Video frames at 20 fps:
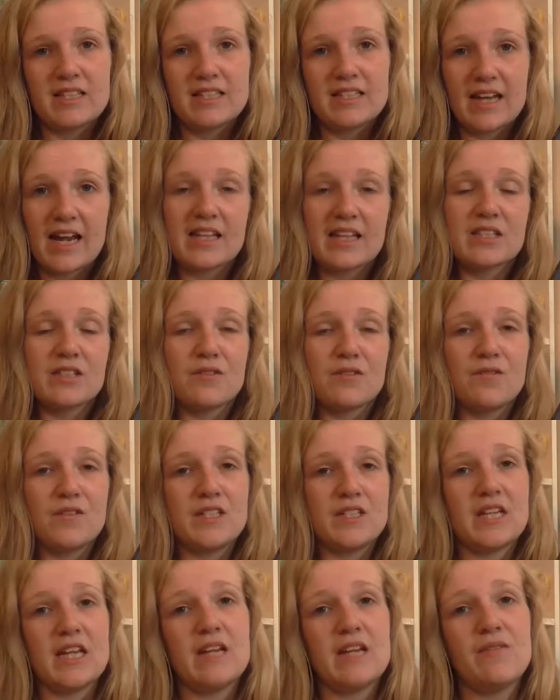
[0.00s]
stands up for
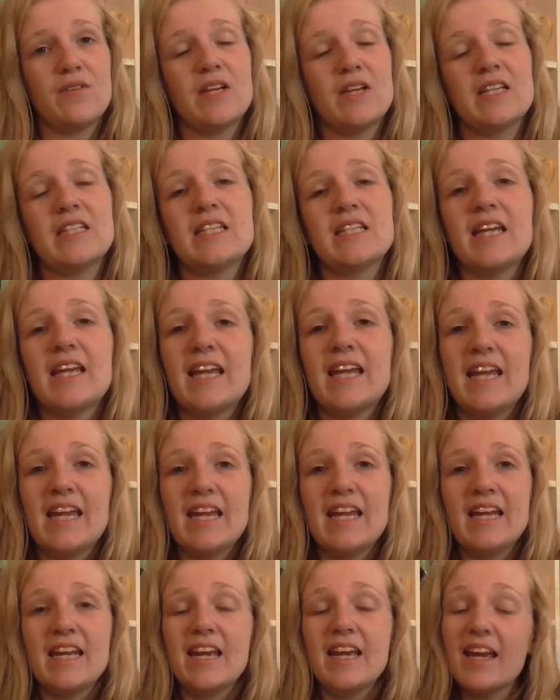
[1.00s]
David
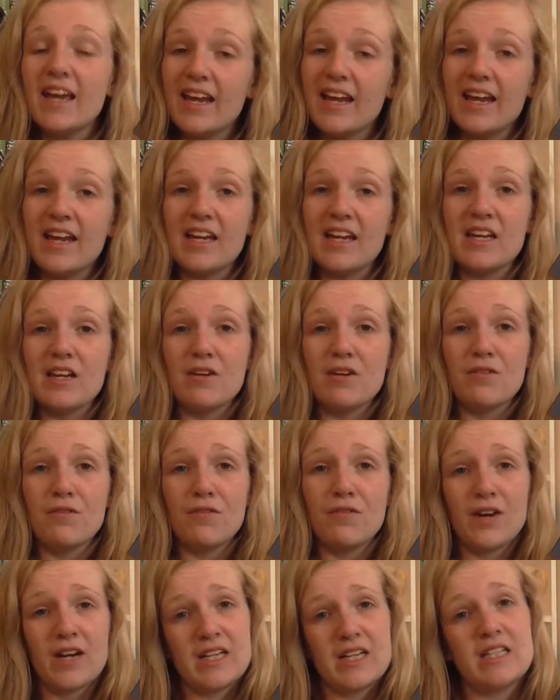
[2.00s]
in a
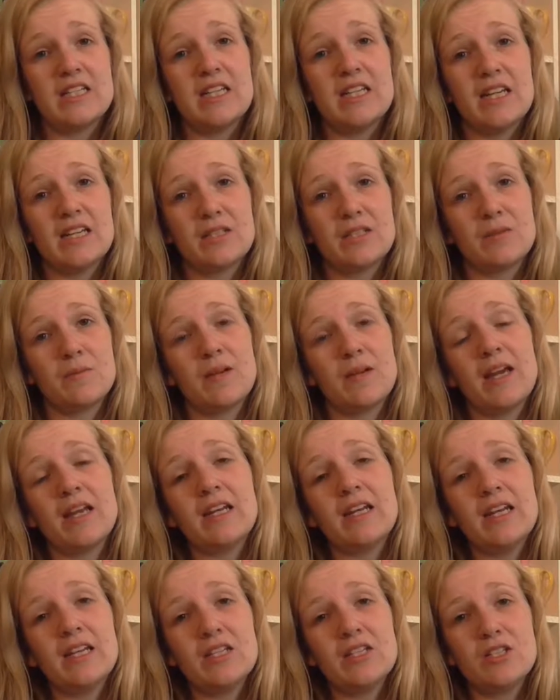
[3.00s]
fight he ends up
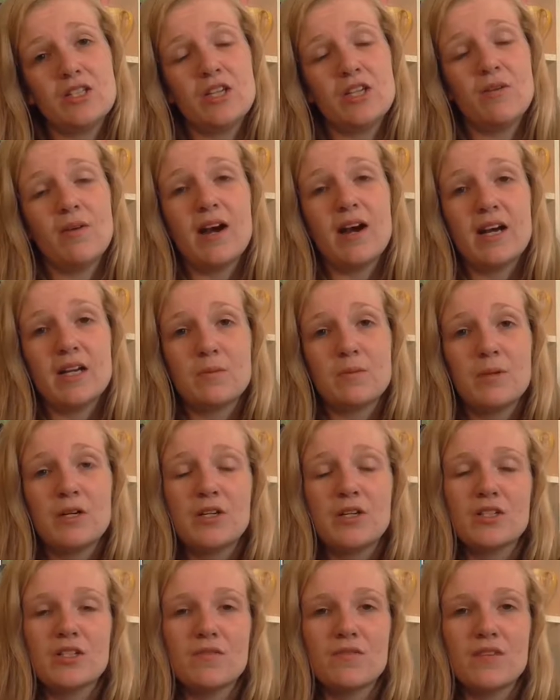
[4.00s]
getting into, and
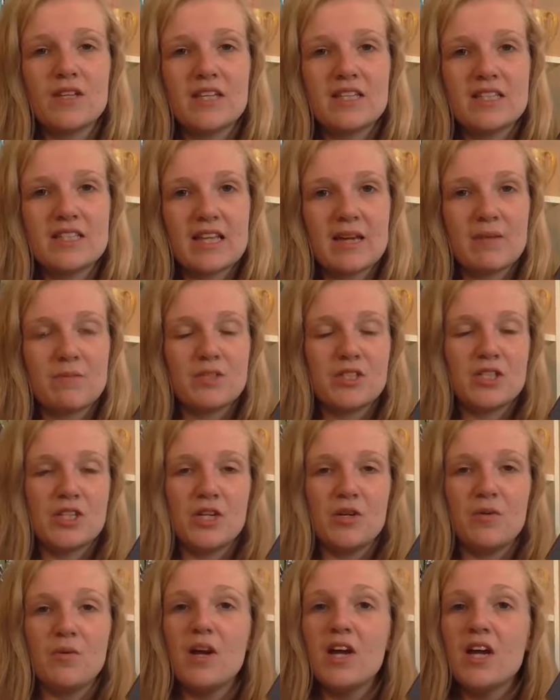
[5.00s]
because of this them
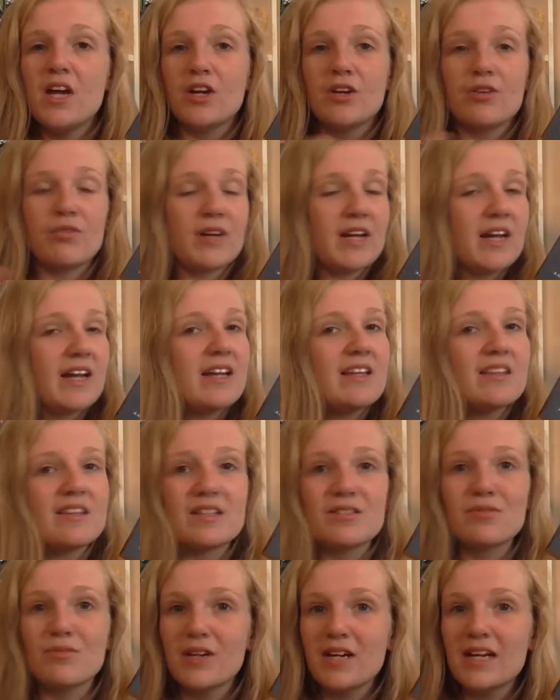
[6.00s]
two create
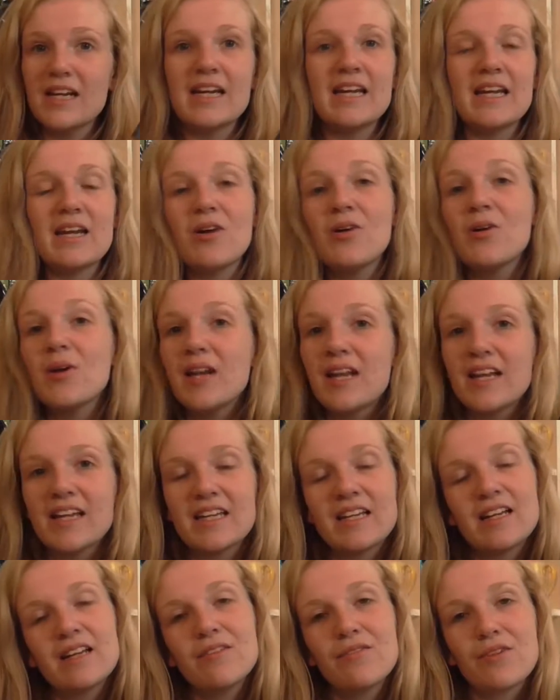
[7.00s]
this really
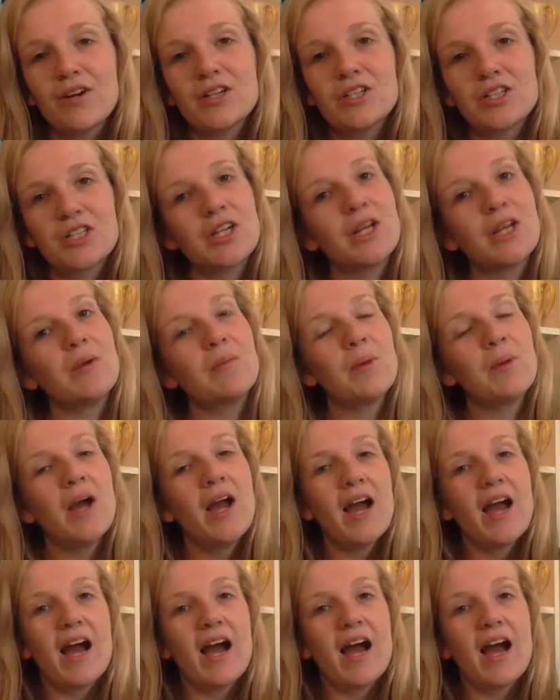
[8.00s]
unlikely friendship.